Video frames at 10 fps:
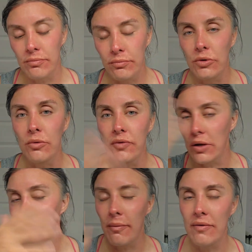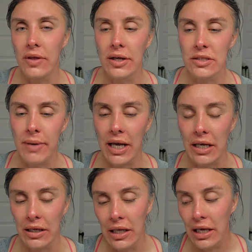Remove it, rub everything else back
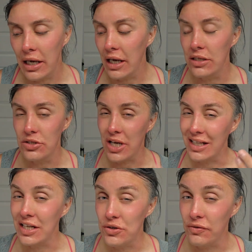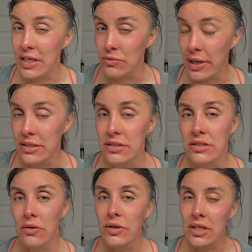in, and then just kind of let your face rest.
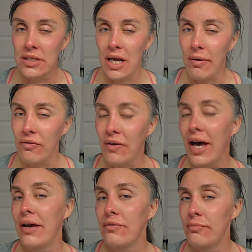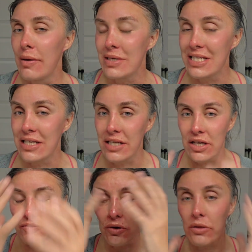So it's going to take about 5, maybe 6
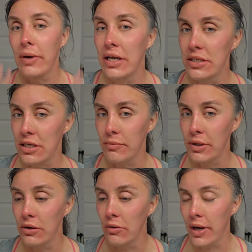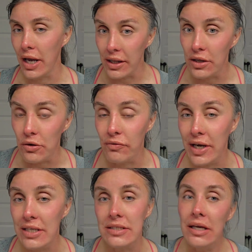days for all the redness to completely go away, and then your
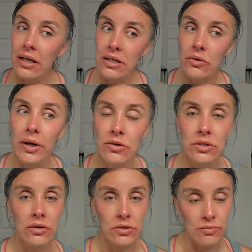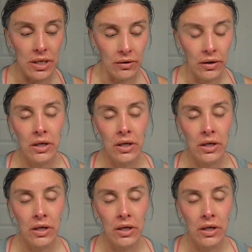face is going to start to peel.